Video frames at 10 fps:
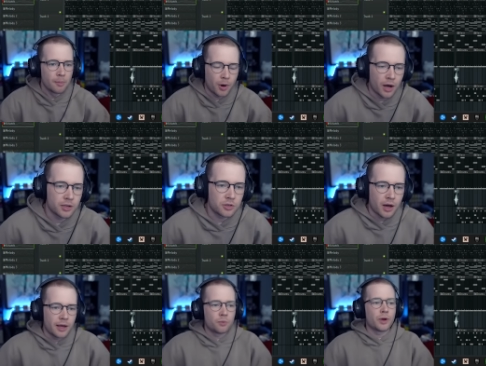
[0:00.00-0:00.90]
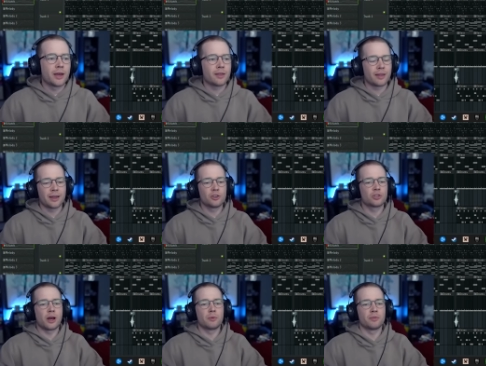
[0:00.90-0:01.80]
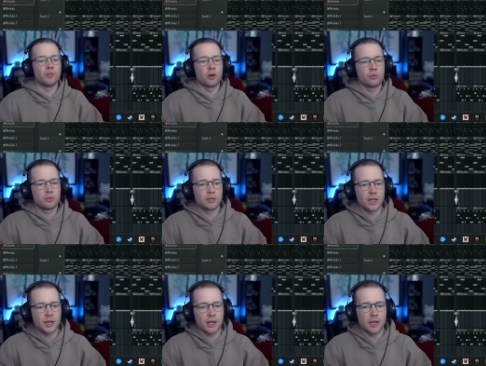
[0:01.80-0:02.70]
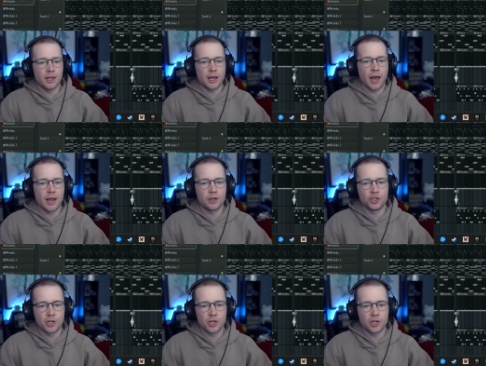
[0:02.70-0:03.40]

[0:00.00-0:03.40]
But I started with, I think I just started with notes, C, E, A,